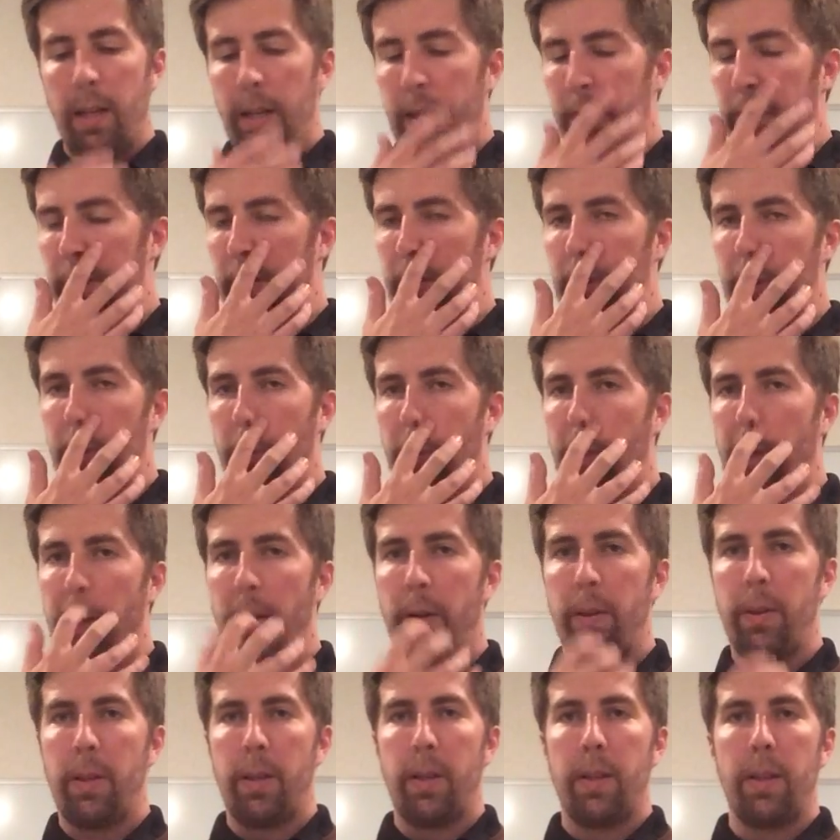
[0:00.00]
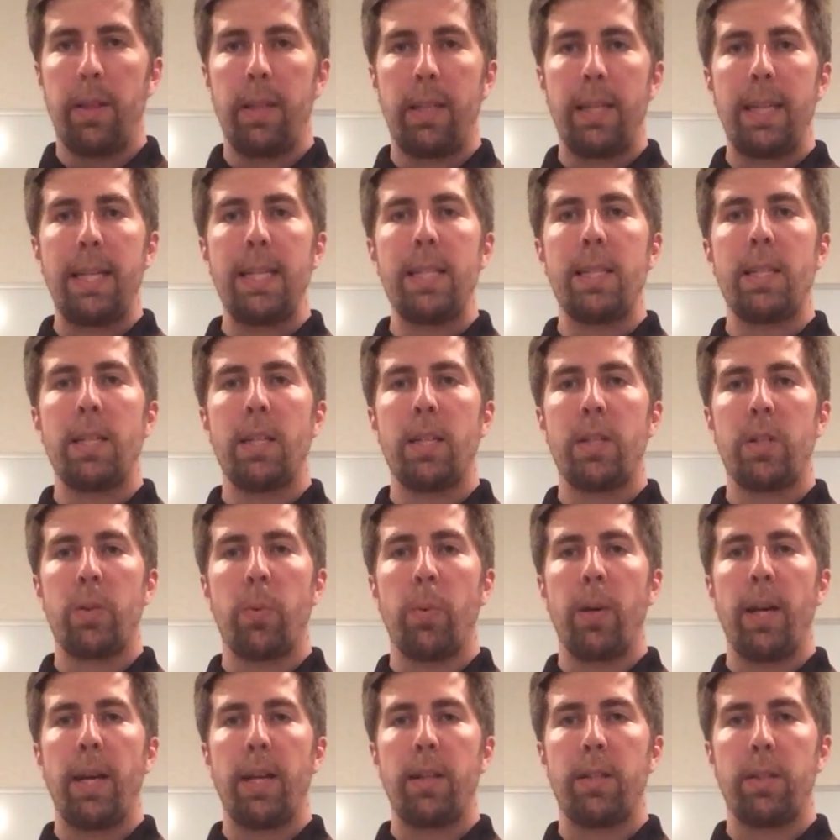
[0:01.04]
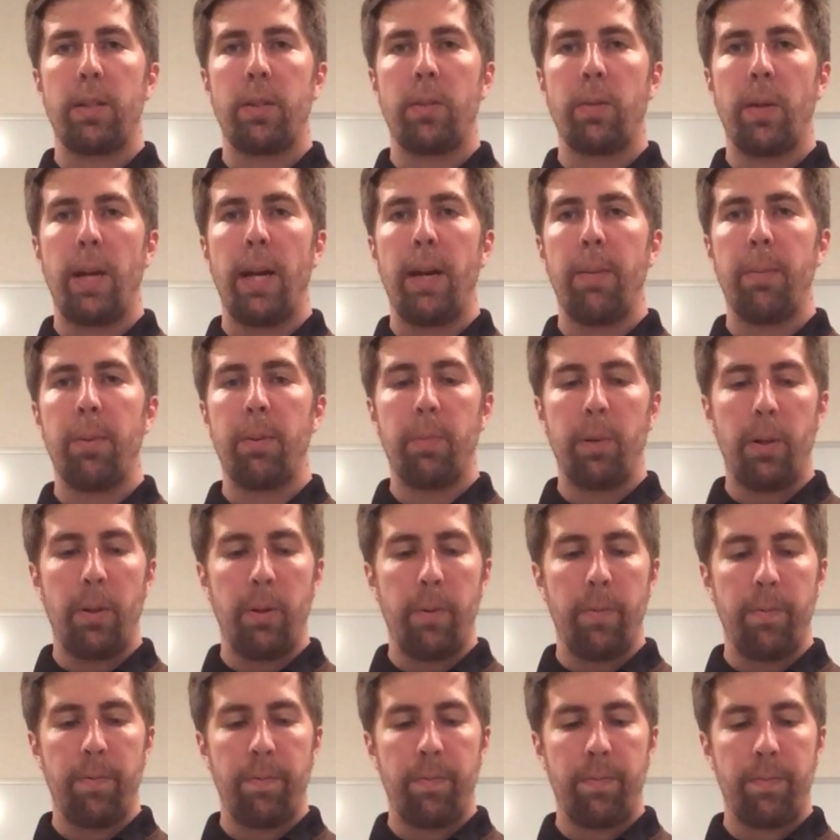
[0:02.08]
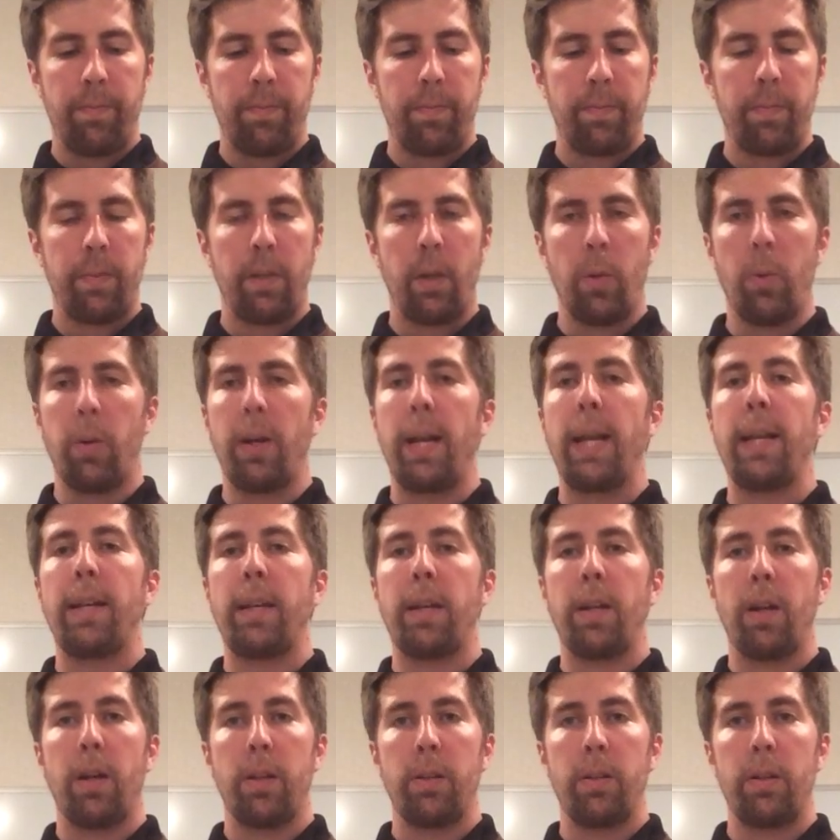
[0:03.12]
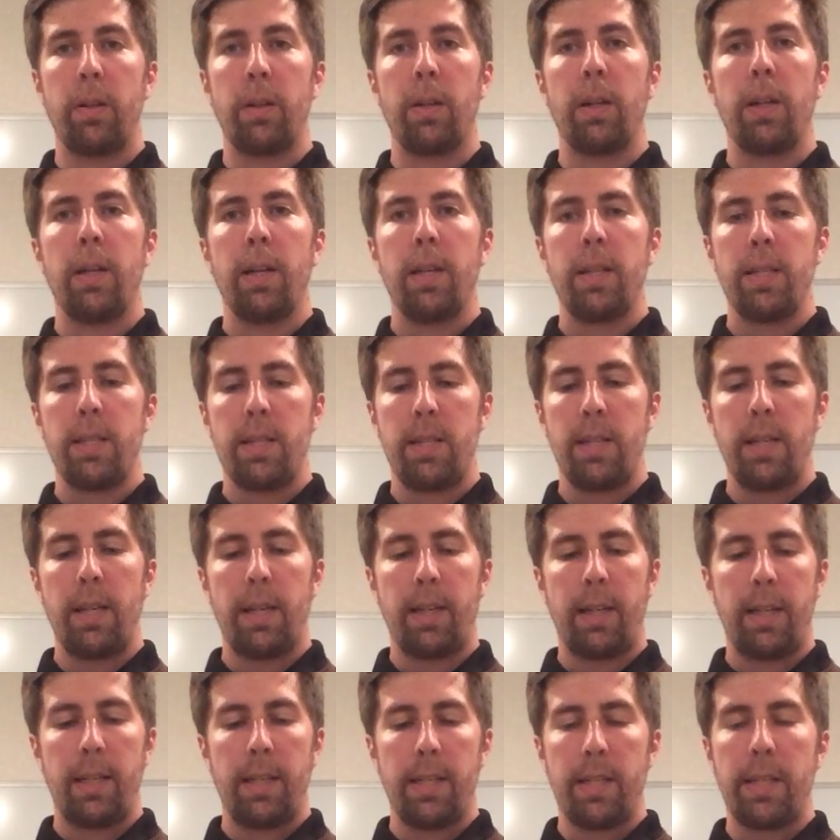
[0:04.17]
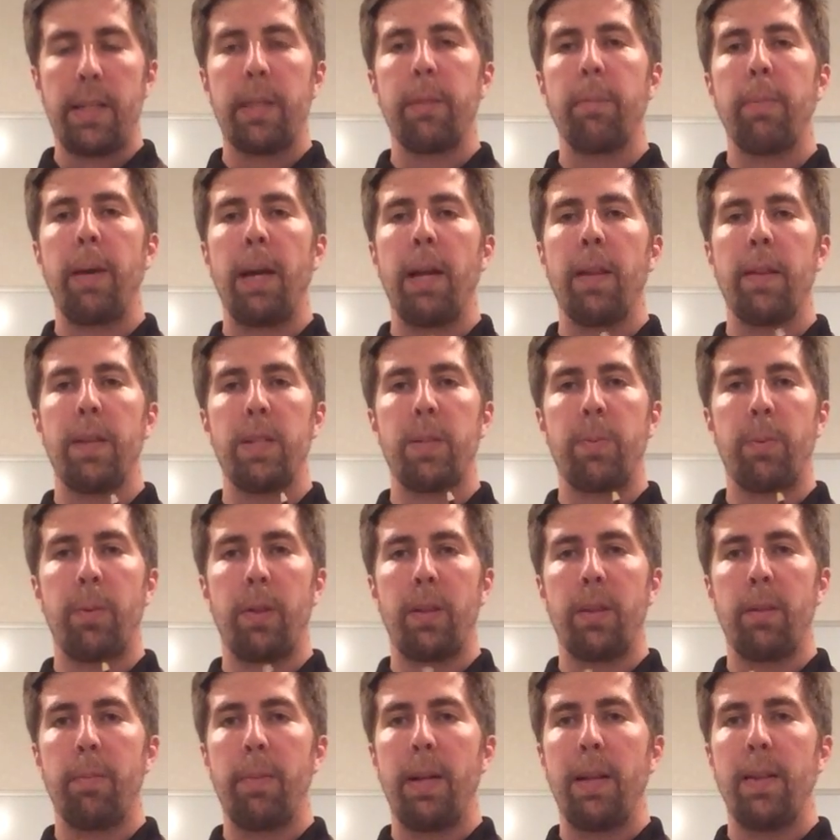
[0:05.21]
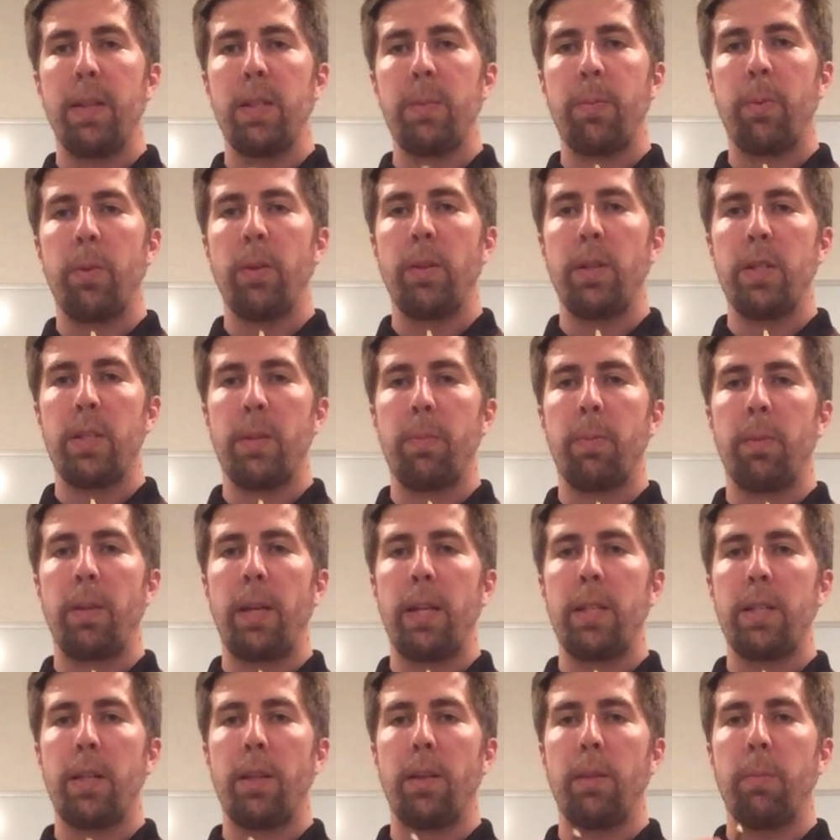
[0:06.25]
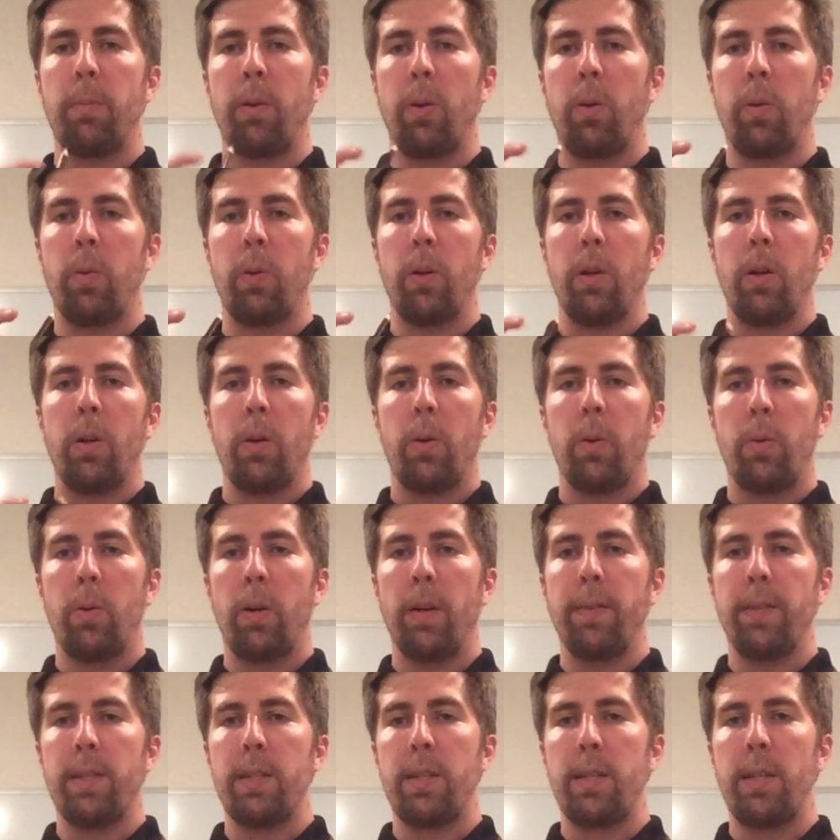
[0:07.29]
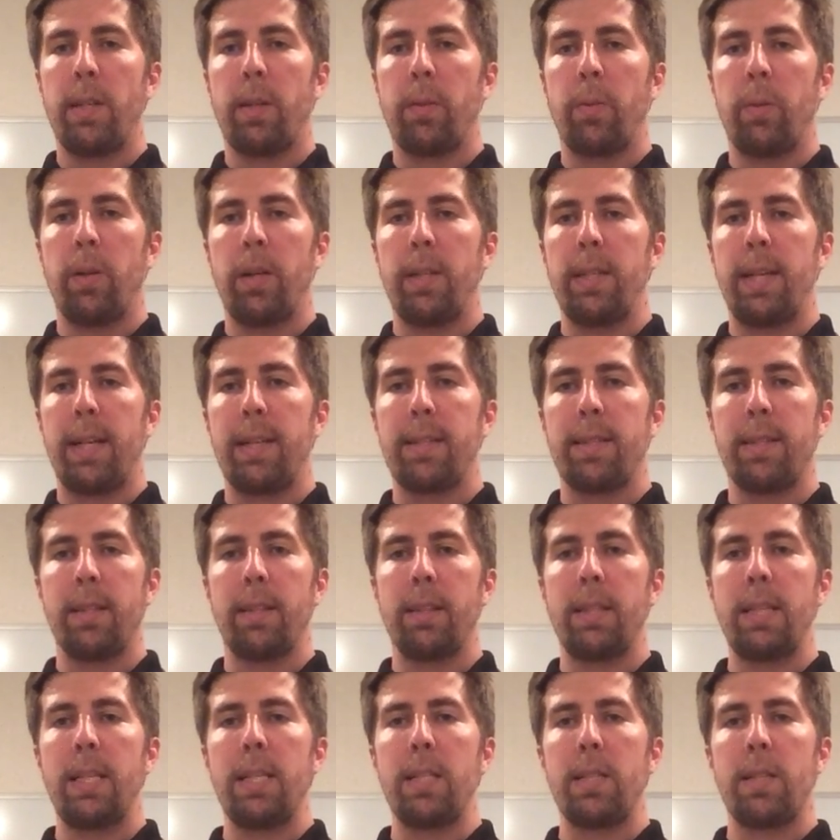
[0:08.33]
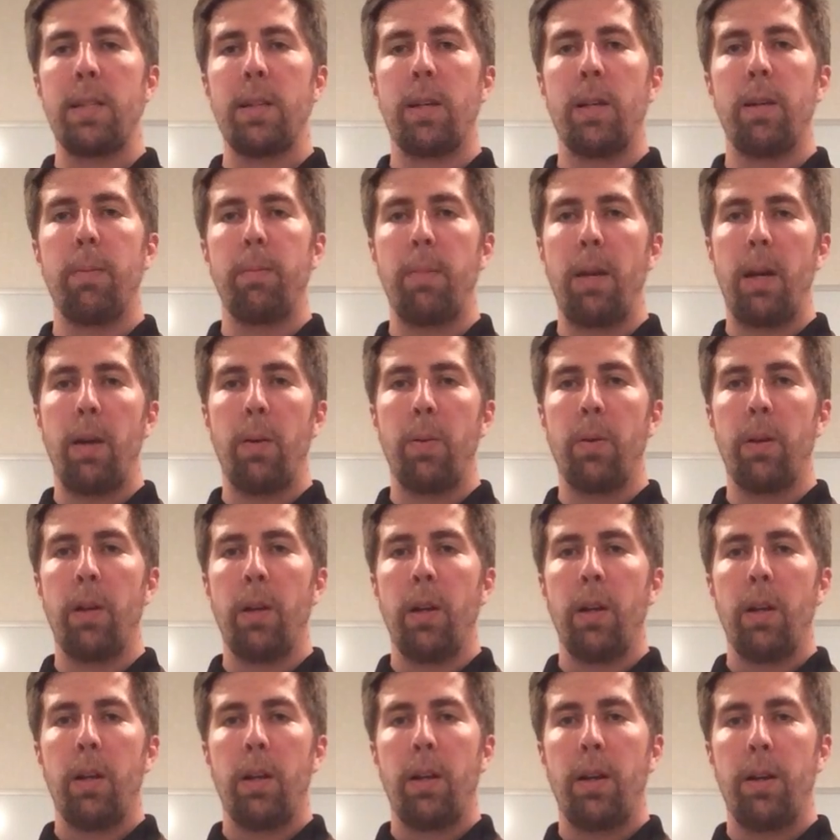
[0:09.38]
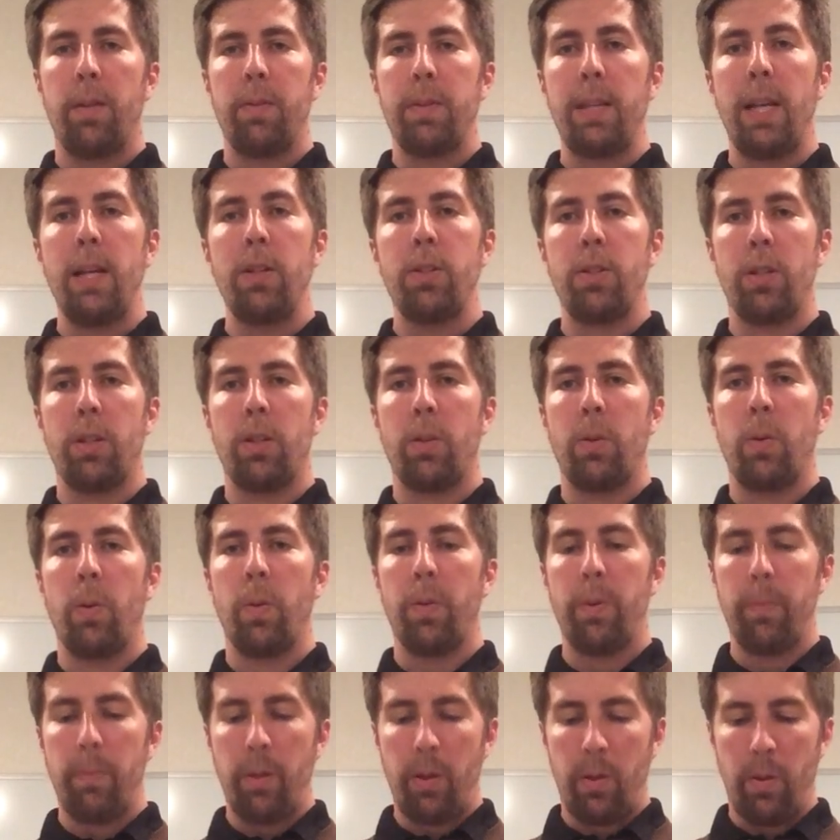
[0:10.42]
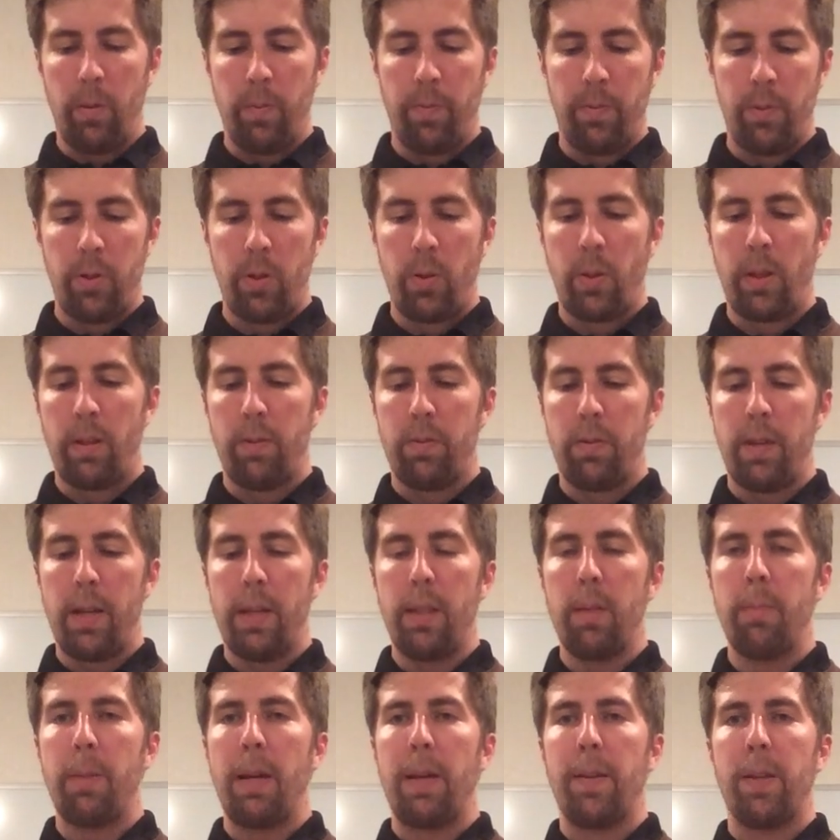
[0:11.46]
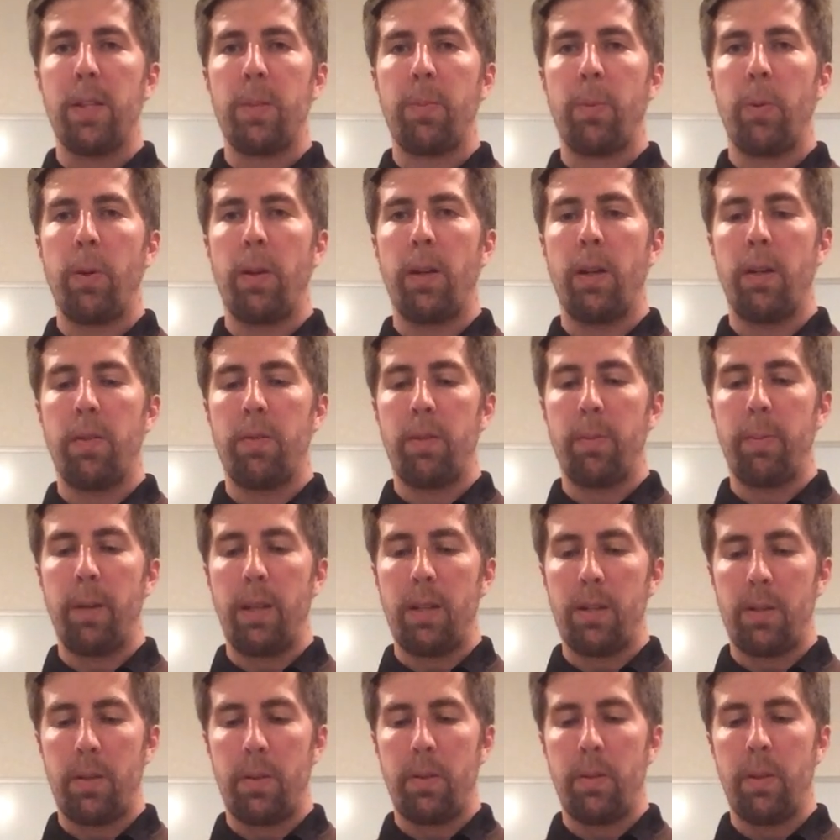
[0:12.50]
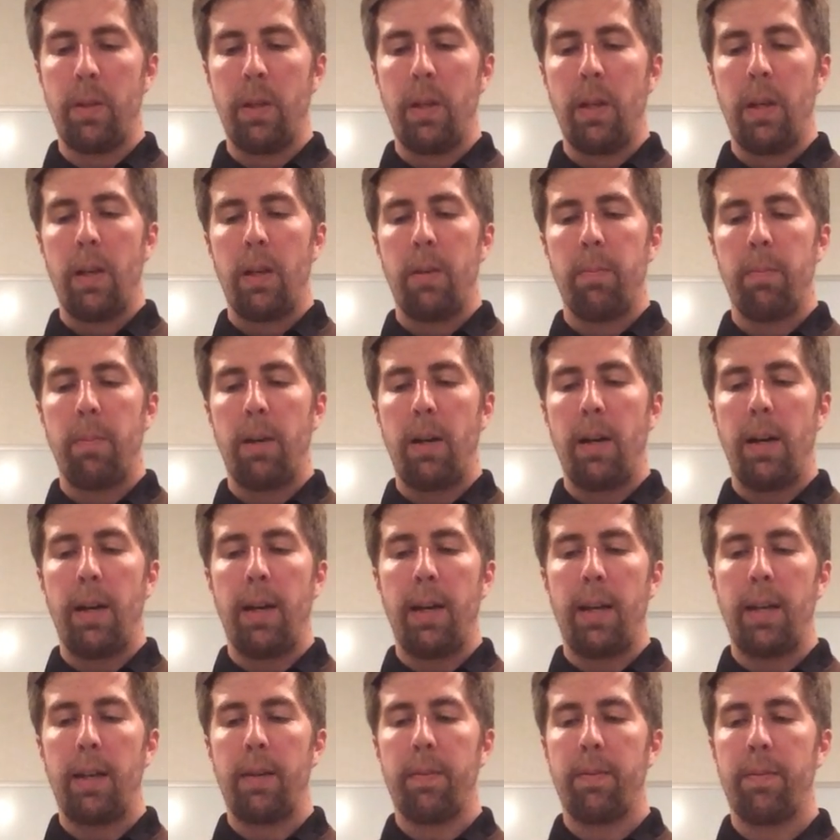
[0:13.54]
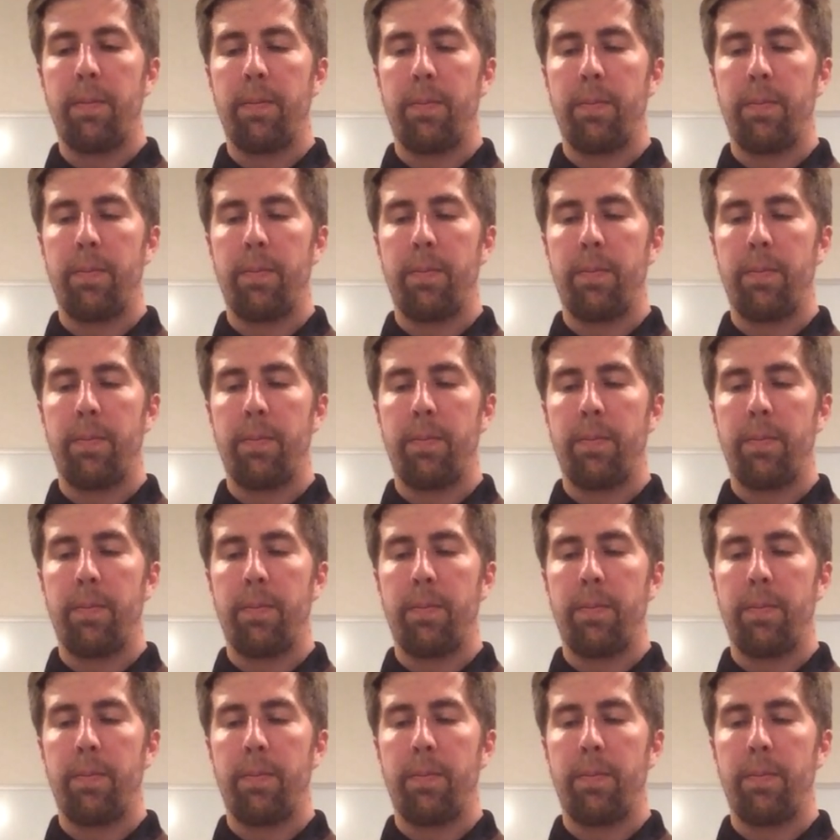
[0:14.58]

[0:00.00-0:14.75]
efficient way, or the easiest way to grab the bow or any other stick, is at the balance point. The balance point is the place on the bow or on the stick where it takes the least amount of tension to hold the bow. So you can find the balance point of your pencil by